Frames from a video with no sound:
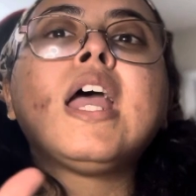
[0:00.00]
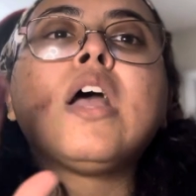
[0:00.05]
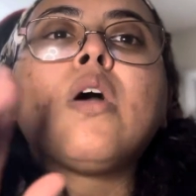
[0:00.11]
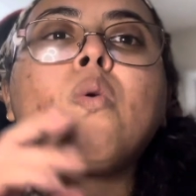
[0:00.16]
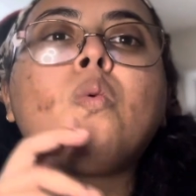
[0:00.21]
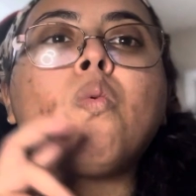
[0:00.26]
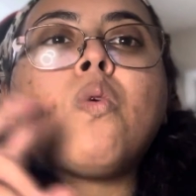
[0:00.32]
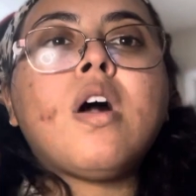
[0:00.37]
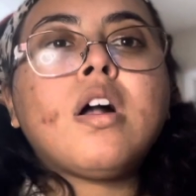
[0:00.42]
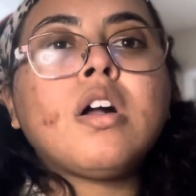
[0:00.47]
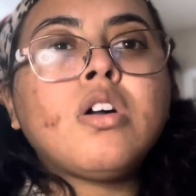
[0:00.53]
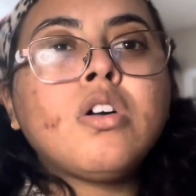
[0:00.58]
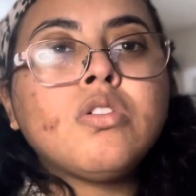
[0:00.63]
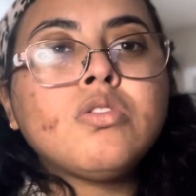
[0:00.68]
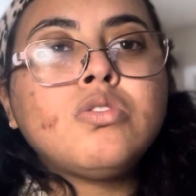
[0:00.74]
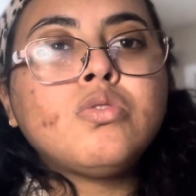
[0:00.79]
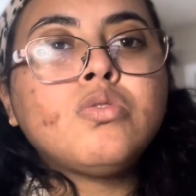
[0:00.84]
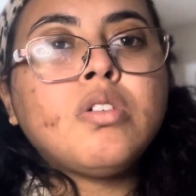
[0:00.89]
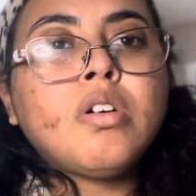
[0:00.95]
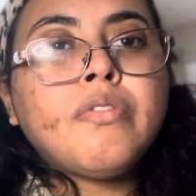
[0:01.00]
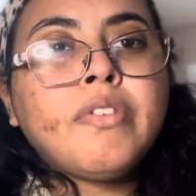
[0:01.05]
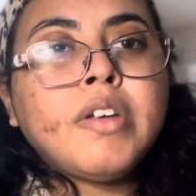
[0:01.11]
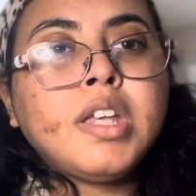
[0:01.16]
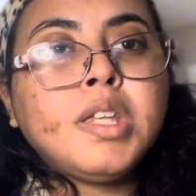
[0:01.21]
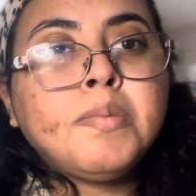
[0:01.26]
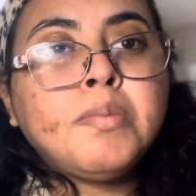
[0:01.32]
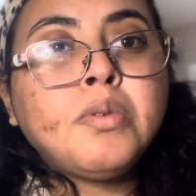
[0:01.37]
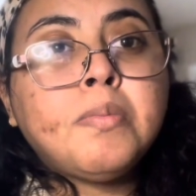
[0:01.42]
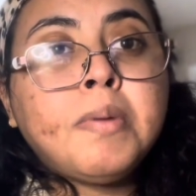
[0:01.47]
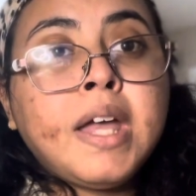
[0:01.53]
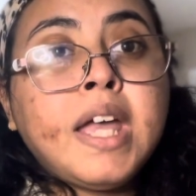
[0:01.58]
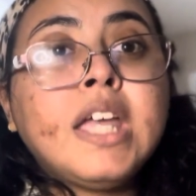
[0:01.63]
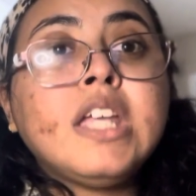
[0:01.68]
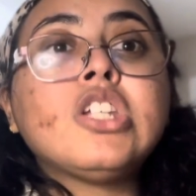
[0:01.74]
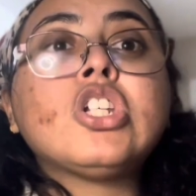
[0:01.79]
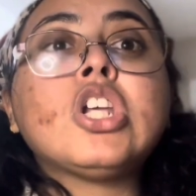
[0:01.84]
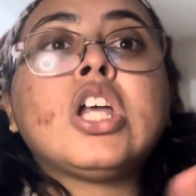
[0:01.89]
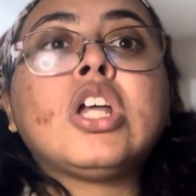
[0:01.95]
one goes to a Facebook
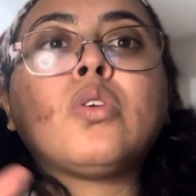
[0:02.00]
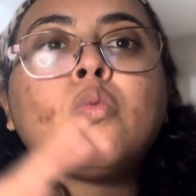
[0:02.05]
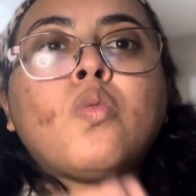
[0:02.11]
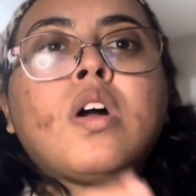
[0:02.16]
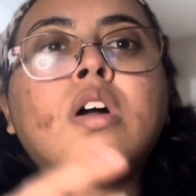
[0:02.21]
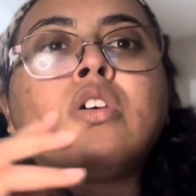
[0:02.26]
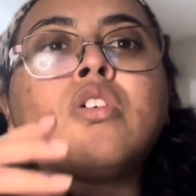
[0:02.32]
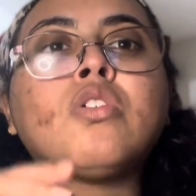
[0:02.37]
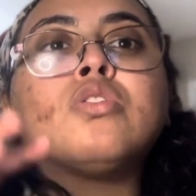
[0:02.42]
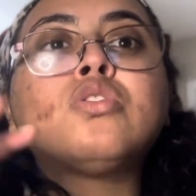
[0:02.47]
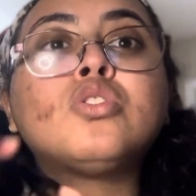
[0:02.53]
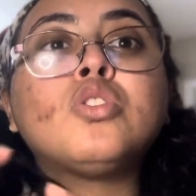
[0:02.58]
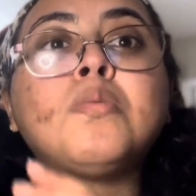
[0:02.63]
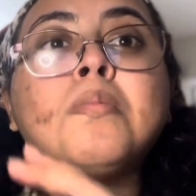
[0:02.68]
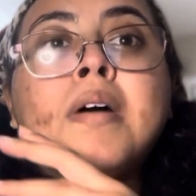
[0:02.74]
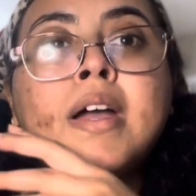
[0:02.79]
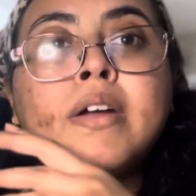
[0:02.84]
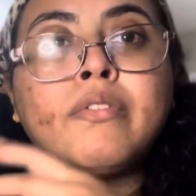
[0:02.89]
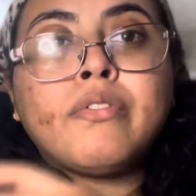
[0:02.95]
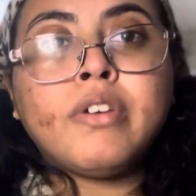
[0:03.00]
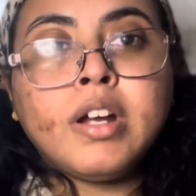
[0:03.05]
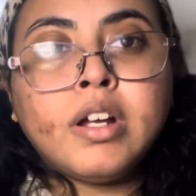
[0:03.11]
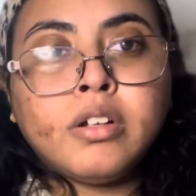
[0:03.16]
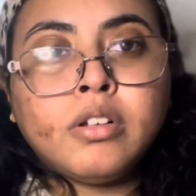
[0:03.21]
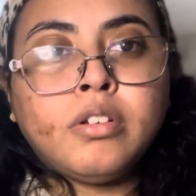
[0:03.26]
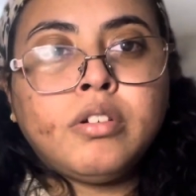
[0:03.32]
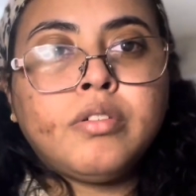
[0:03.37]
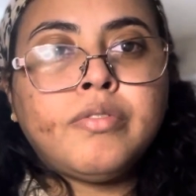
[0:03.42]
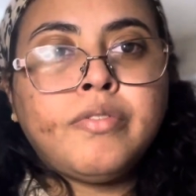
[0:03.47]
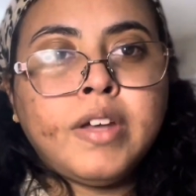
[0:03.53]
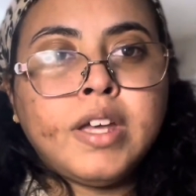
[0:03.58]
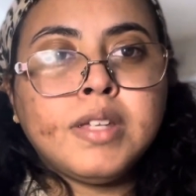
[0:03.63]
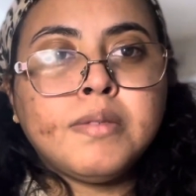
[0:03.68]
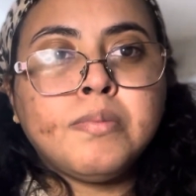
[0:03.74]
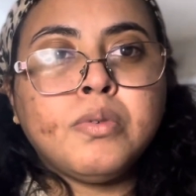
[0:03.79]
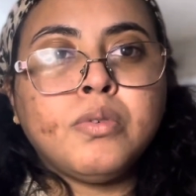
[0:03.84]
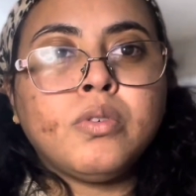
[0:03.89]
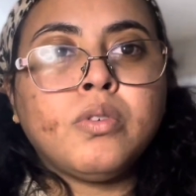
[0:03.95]
page and one go to my regular
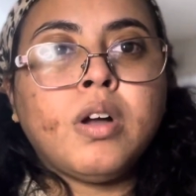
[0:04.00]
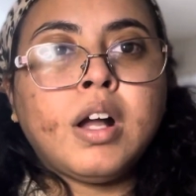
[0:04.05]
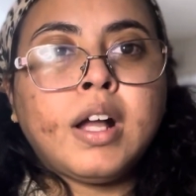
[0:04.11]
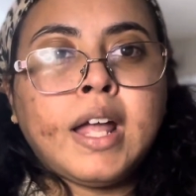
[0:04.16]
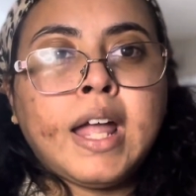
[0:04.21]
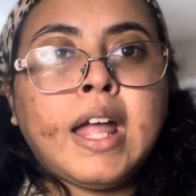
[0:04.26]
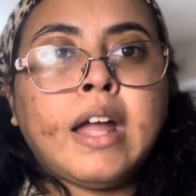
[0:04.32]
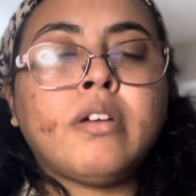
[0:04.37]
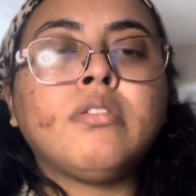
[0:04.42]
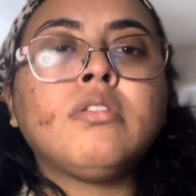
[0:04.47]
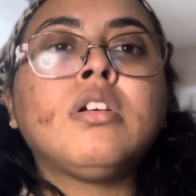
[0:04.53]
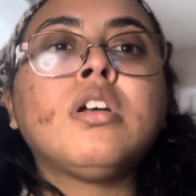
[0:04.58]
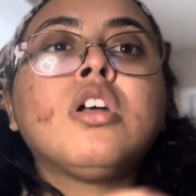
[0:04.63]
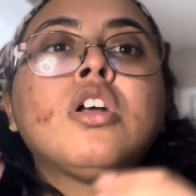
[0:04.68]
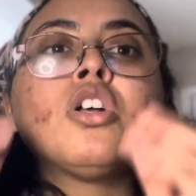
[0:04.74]
Facebook account.